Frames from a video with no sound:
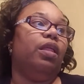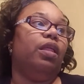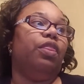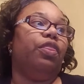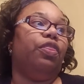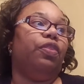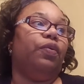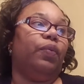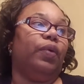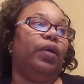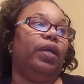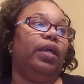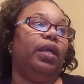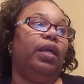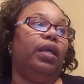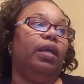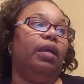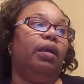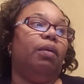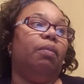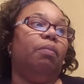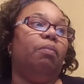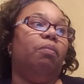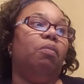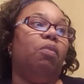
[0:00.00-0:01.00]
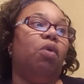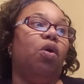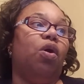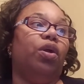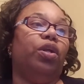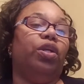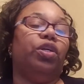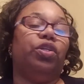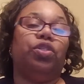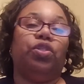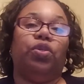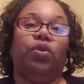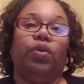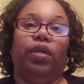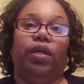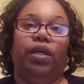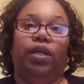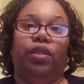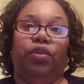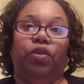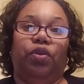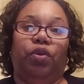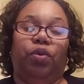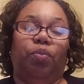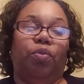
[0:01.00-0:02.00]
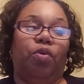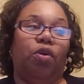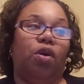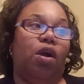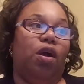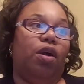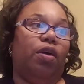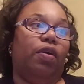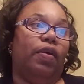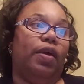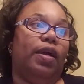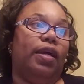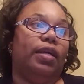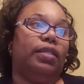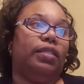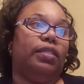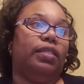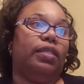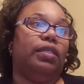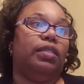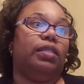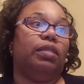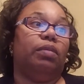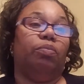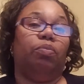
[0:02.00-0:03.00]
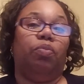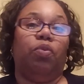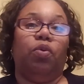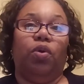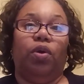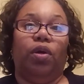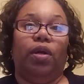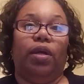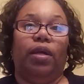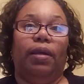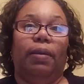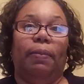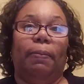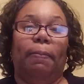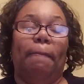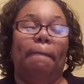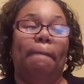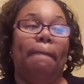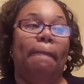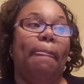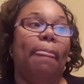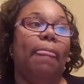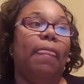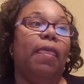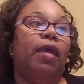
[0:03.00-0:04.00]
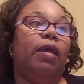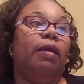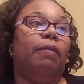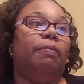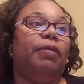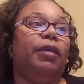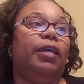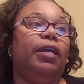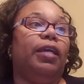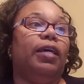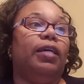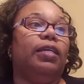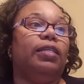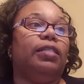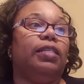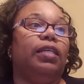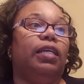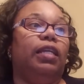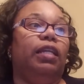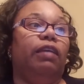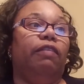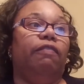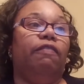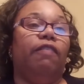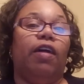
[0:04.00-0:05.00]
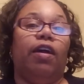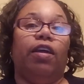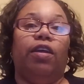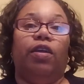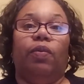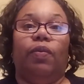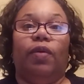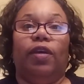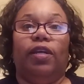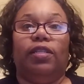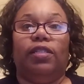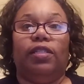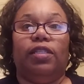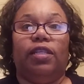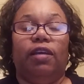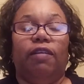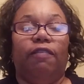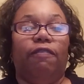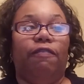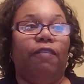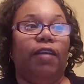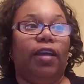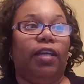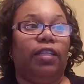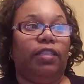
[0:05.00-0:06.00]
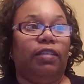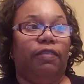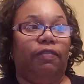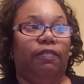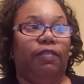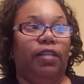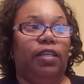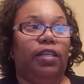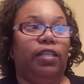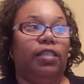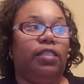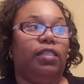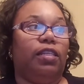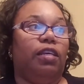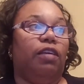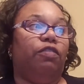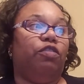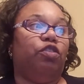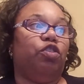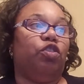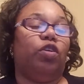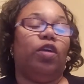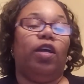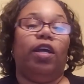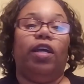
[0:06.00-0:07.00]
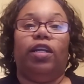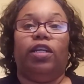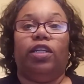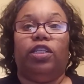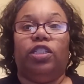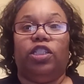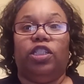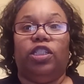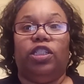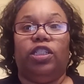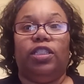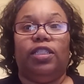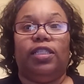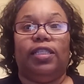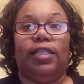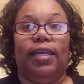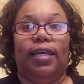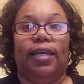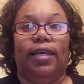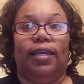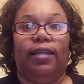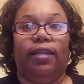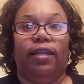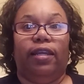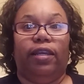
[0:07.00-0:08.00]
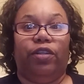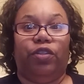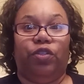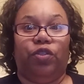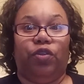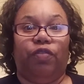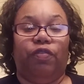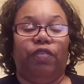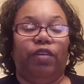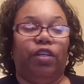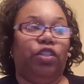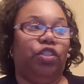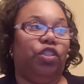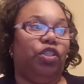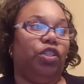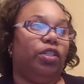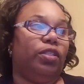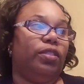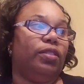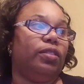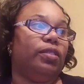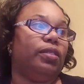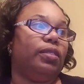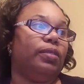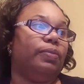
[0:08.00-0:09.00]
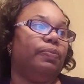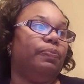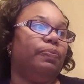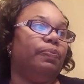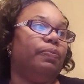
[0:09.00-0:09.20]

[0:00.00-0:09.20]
3, monitoring their progress is important because it evaluates the effectiveness of strategies and interventions.